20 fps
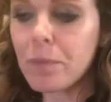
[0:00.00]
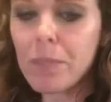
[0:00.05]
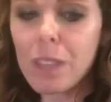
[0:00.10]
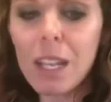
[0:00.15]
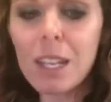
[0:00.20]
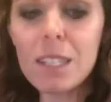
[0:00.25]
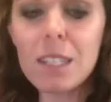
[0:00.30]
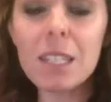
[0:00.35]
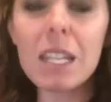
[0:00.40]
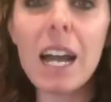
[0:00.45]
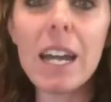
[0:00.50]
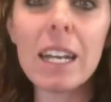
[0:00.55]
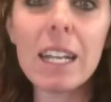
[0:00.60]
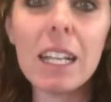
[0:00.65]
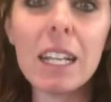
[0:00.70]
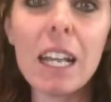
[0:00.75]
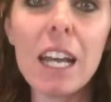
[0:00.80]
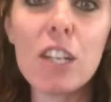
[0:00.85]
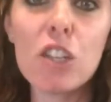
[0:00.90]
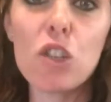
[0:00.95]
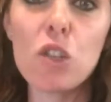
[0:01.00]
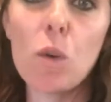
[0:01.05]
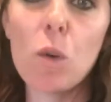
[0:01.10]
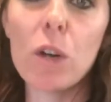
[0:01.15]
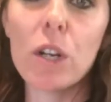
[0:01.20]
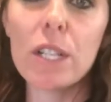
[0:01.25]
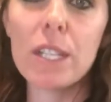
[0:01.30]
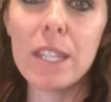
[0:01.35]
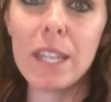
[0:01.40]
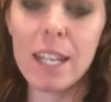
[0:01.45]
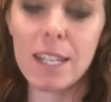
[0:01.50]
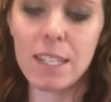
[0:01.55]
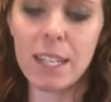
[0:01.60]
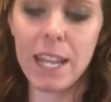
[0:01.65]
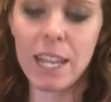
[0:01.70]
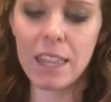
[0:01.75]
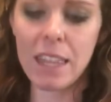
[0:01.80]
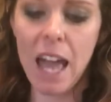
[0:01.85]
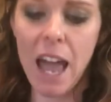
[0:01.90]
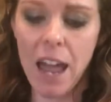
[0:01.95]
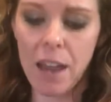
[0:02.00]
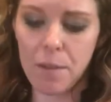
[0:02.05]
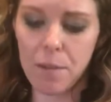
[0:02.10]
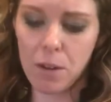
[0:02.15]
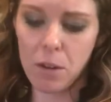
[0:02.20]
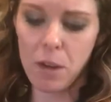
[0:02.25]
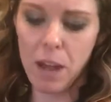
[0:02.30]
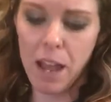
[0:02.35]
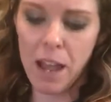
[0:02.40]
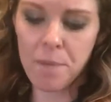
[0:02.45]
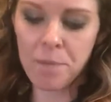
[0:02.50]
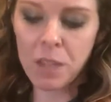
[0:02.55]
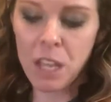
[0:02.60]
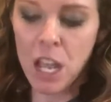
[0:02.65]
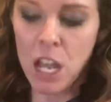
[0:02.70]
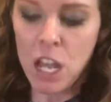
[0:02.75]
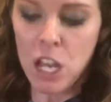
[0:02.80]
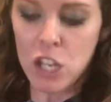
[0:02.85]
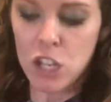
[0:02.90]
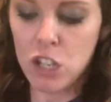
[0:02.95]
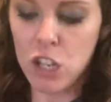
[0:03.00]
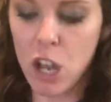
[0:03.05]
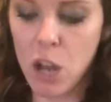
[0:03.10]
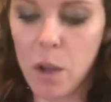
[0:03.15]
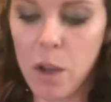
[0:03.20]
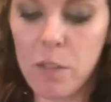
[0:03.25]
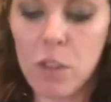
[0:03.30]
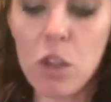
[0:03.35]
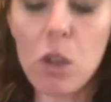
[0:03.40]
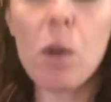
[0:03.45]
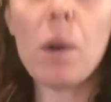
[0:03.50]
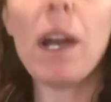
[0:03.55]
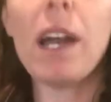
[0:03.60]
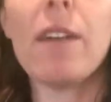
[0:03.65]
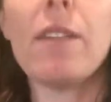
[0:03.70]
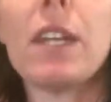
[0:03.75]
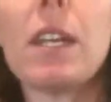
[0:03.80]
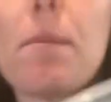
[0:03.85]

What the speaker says: sliding glass doors, things like that, okay? So if you don't have any